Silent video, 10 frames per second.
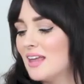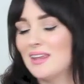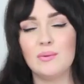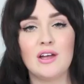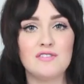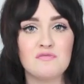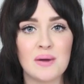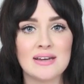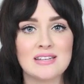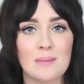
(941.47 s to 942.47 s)
Let me know if you
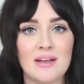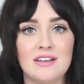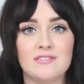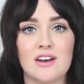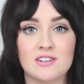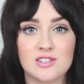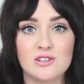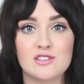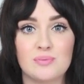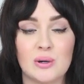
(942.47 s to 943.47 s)
picked up any of their
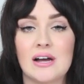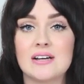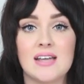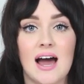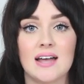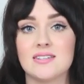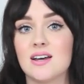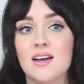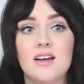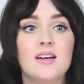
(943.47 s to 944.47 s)
exclusive products and
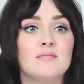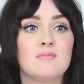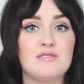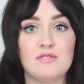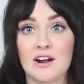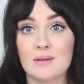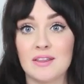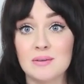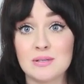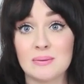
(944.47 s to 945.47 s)
if you
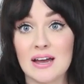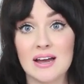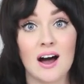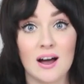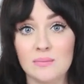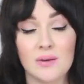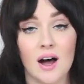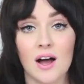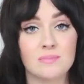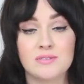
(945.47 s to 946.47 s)
recommend them to me.
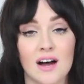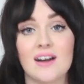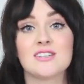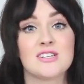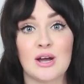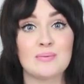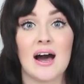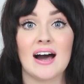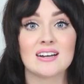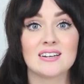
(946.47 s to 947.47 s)
I'm dying to go
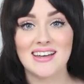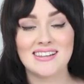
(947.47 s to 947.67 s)
back.